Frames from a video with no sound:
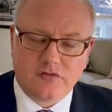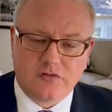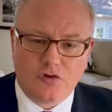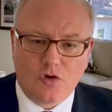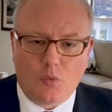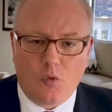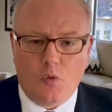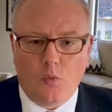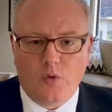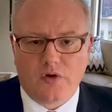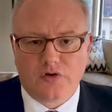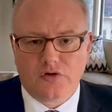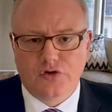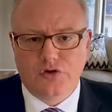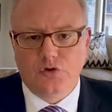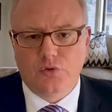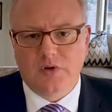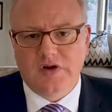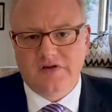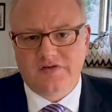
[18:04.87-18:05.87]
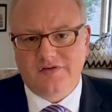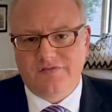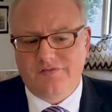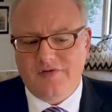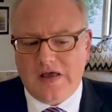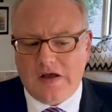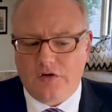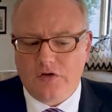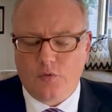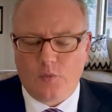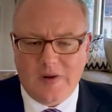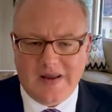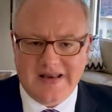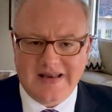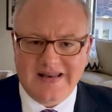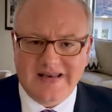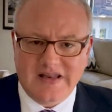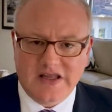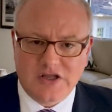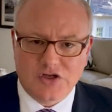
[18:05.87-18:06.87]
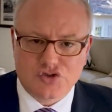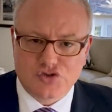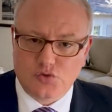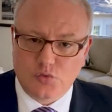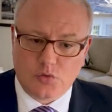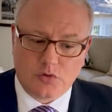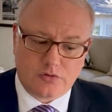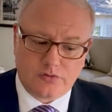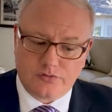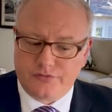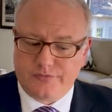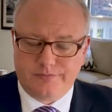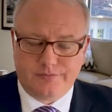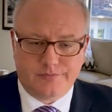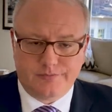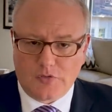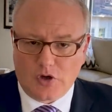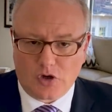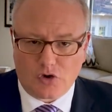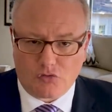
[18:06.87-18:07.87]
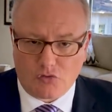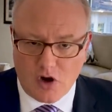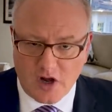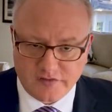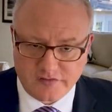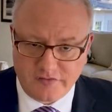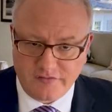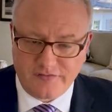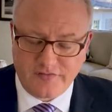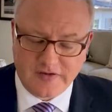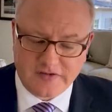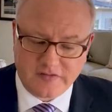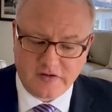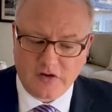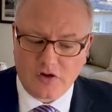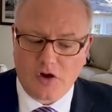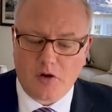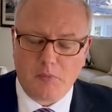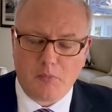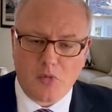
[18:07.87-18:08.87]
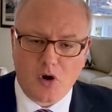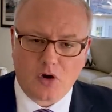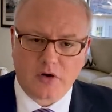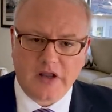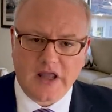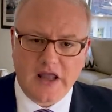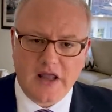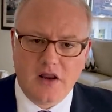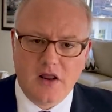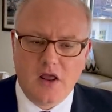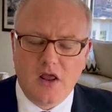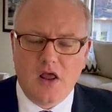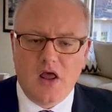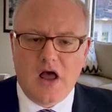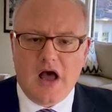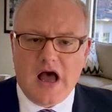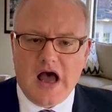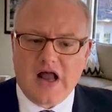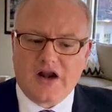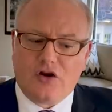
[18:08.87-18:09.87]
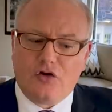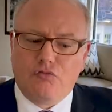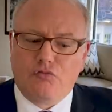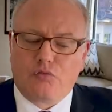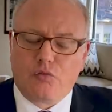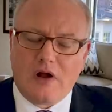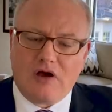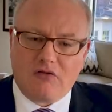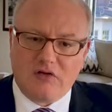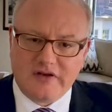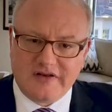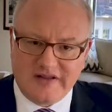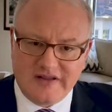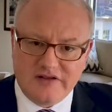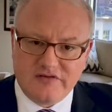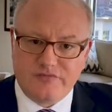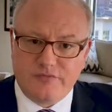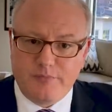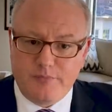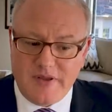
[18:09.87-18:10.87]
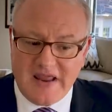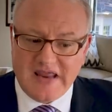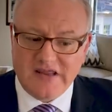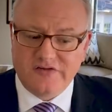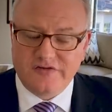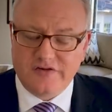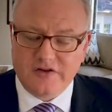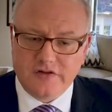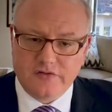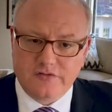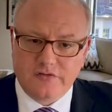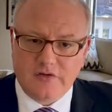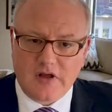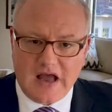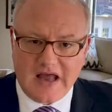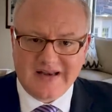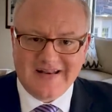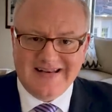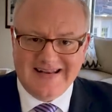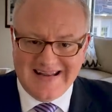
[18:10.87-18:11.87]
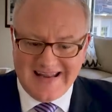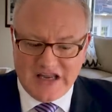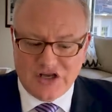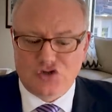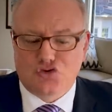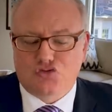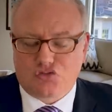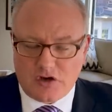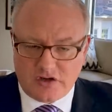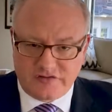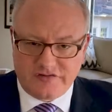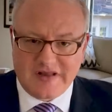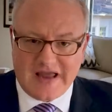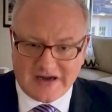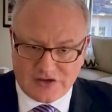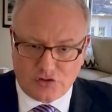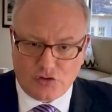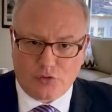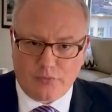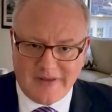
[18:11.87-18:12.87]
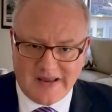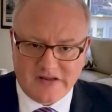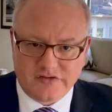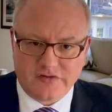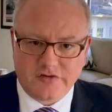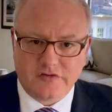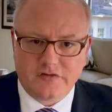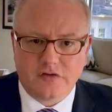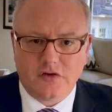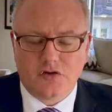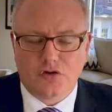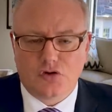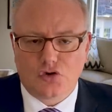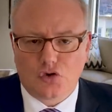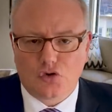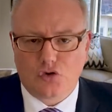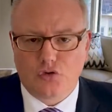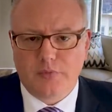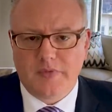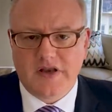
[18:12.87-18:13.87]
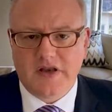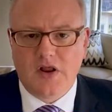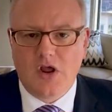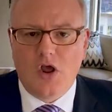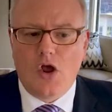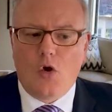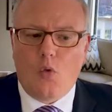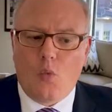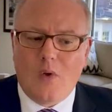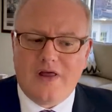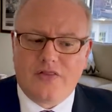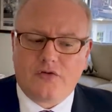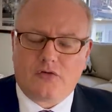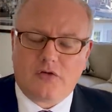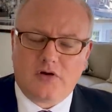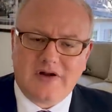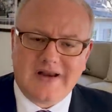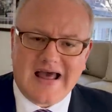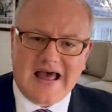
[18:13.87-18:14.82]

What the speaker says: So what we're doing is evaluating issuers across the fixed income market on a relative basis, on an intra-sector basis, to determine whether or